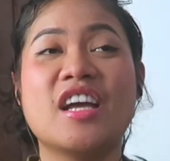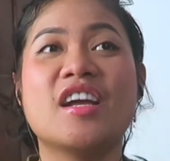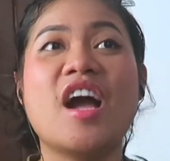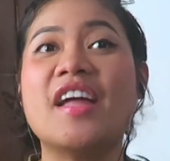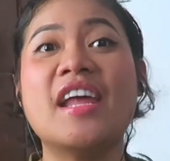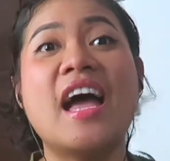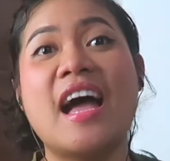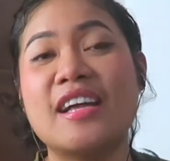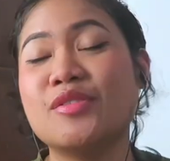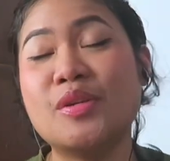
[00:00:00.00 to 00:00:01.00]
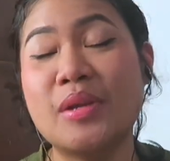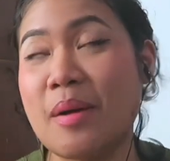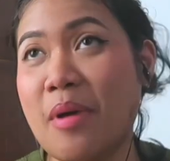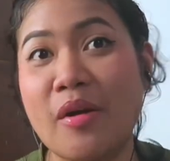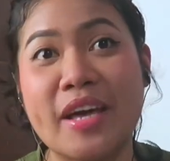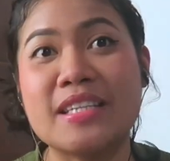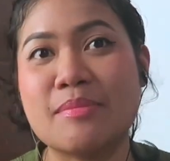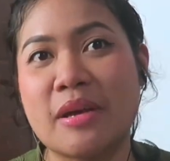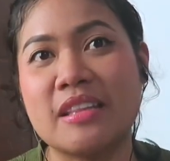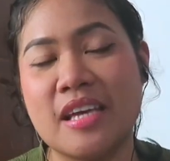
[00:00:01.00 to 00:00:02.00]
God. Actually, wala pa ako
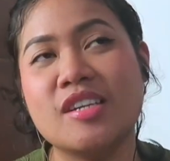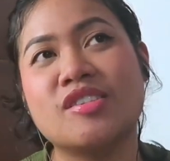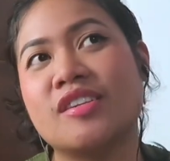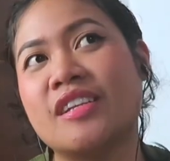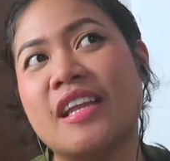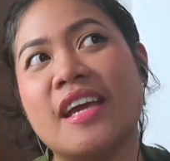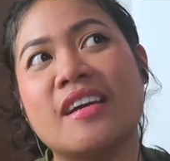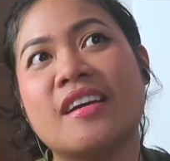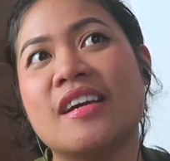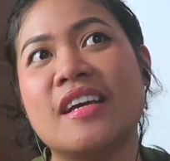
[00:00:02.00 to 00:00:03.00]
expectation. Like,